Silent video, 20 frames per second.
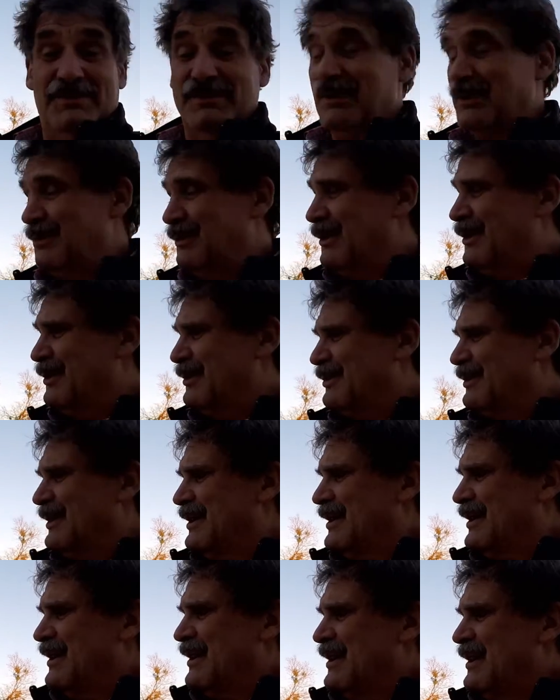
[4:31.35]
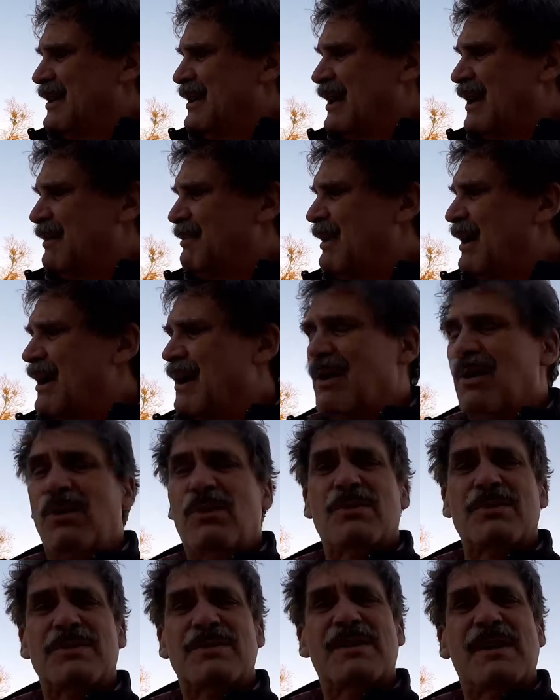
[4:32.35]
Who knew? I bought a
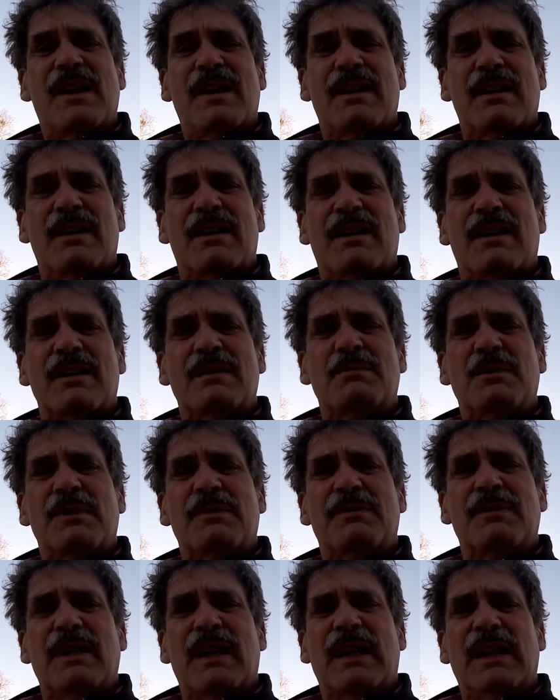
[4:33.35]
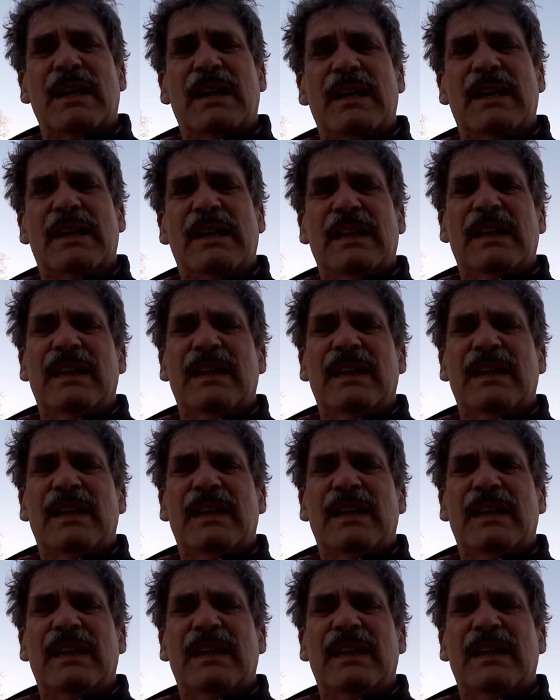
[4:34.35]
whole set at Harbor Freight.